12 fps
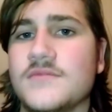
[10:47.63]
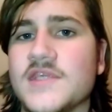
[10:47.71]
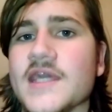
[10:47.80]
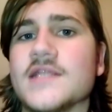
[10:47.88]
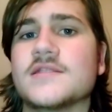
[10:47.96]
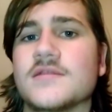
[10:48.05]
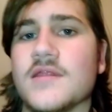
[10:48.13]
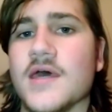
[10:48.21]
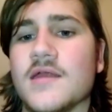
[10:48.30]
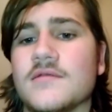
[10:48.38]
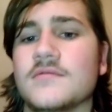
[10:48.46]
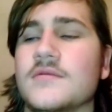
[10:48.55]
get to
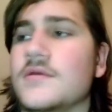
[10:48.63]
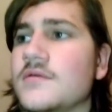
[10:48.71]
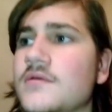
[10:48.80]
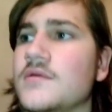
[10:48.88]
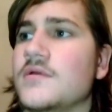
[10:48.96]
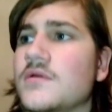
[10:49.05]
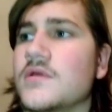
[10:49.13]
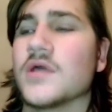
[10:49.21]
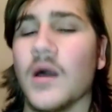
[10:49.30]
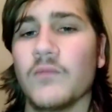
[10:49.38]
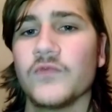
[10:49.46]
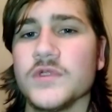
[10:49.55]
that
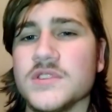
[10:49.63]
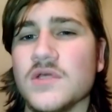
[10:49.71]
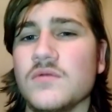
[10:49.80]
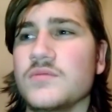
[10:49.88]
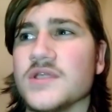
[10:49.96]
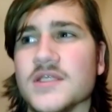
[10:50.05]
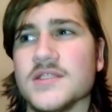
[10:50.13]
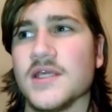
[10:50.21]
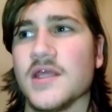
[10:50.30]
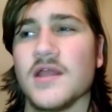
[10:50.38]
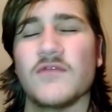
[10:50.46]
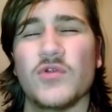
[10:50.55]
comfort zone, because
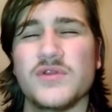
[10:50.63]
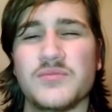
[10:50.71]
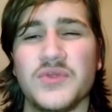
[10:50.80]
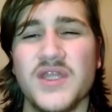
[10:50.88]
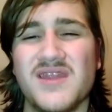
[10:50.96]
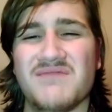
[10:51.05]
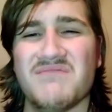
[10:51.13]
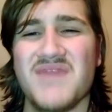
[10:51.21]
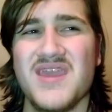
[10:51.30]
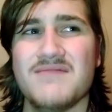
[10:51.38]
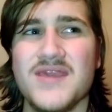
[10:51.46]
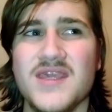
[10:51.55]
again, I've only played
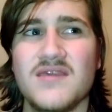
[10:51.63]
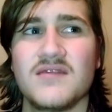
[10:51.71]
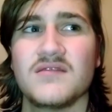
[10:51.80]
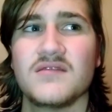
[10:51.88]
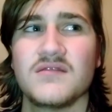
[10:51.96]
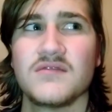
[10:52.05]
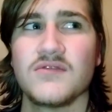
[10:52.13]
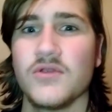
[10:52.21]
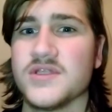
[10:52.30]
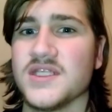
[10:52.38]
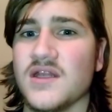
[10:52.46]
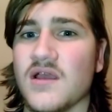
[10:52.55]
maybe
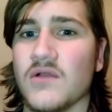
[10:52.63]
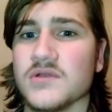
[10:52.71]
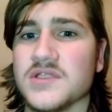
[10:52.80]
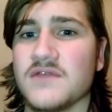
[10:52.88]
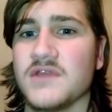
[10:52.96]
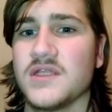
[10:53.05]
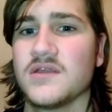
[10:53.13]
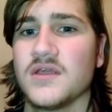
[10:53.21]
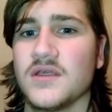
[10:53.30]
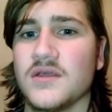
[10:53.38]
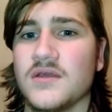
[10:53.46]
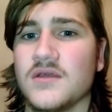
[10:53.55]
13 hours of it,
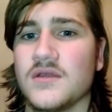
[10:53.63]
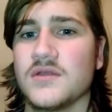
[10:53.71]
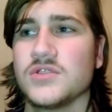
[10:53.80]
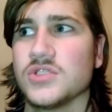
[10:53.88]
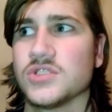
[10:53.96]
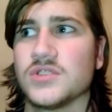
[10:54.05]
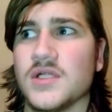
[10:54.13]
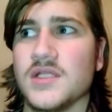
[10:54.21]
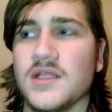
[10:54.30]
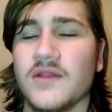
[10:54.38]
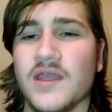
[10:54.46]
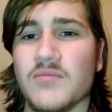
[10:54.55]
just trying to
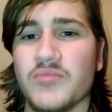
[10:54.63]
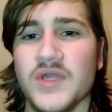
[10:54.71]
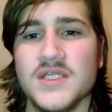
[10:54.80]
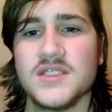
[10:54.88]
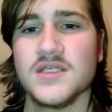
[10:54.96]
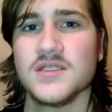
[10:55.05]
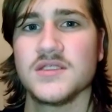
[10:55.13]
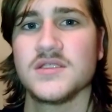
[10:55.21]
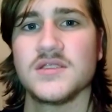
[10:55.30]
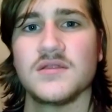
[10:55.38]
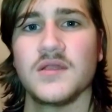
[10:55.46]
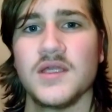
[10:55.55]
get like a basis
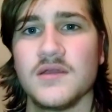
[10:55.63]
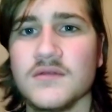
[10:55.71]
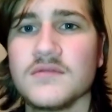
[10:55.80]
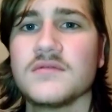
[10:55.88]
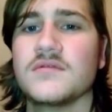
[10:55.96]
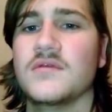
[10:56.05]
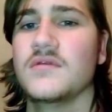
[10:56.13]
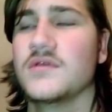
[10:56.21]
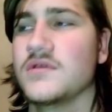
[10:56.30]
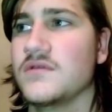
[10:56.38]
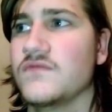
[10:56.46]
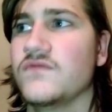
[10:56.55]
and like
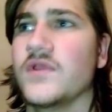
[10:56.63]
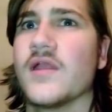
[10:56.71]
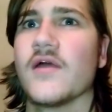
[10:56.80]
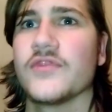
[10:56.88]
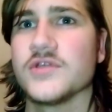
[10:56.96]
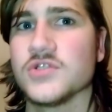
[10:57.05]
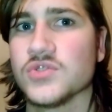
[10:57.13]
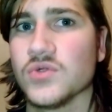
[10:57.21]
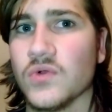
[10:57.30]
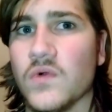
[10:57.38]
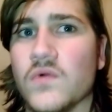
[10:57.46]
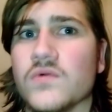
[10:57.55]
figure out the
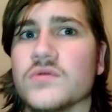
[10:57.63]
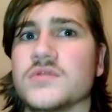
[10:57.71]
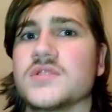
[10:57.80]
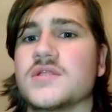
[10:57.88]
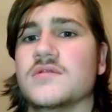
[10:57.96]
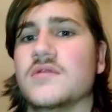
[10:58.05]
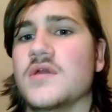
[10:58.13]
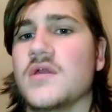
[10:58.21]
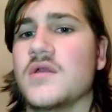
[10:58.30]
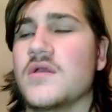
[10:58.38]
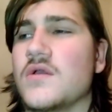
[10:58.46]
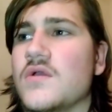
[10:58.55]
controls and
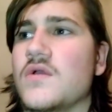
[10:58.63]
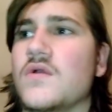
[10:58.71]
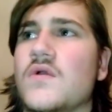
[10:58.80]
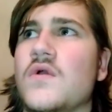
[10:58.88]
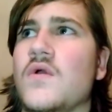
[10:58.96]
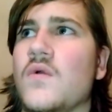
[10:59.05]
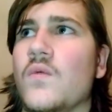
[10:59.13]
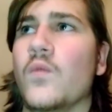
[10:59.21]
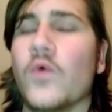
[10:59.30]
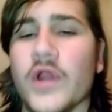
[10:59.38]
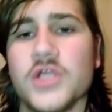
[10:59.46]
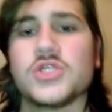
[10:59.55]

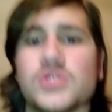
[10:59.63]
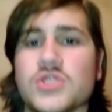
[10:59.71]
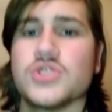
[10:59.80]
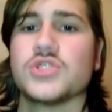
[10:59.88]
what I should and